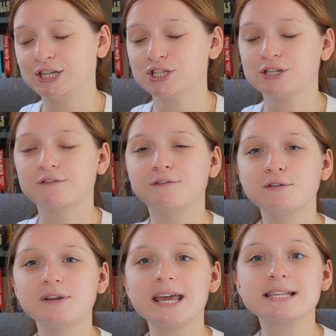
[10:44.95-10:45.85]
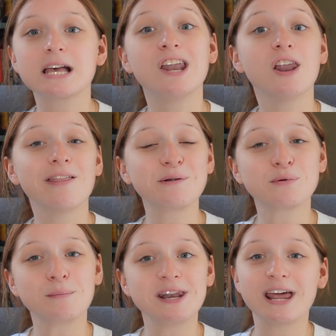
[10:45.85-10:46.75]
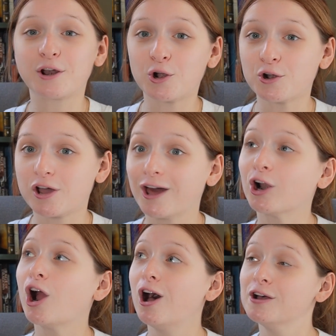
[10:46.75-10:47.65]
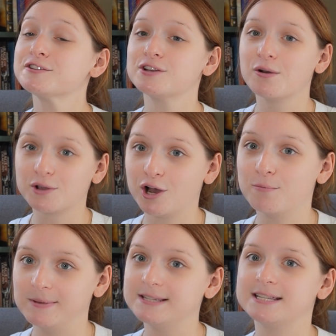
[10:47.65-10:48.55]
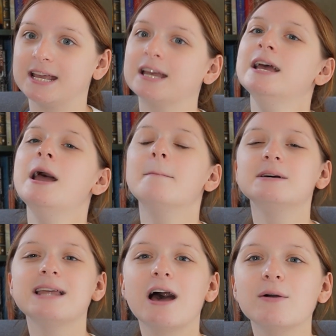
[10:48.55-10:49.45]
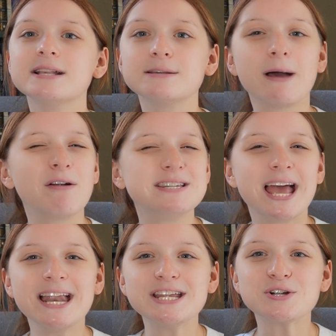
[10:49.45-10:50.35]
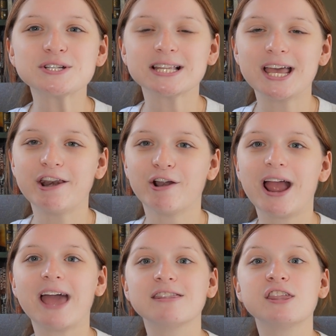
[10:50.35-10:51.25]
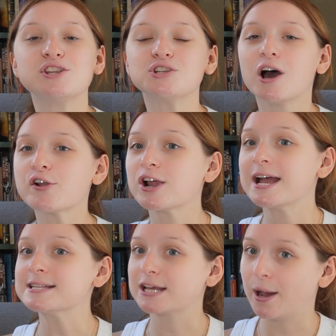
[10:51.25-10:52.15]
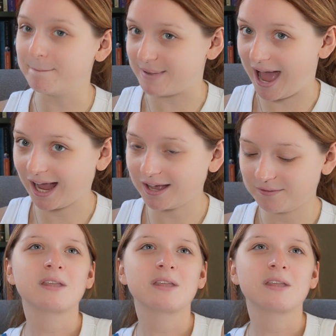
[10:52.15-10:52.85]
In just a few days, another woman and her daughter also go missing. But now it's about 10 years later and the daughter has come back.